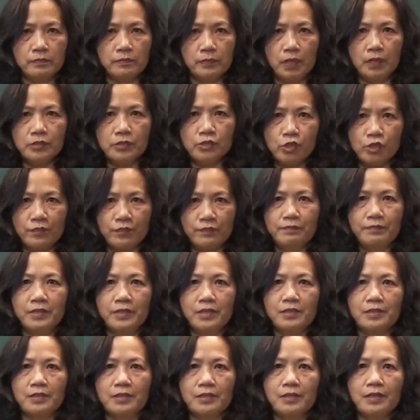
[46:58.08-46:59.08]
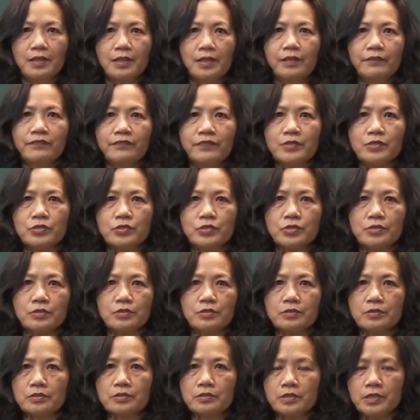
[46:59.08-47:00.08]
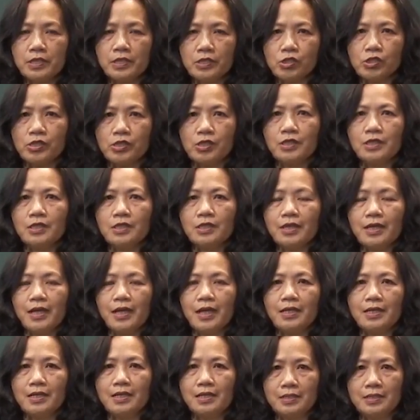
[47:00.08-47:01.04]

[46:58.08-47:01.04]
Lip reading: achievement of the teaching and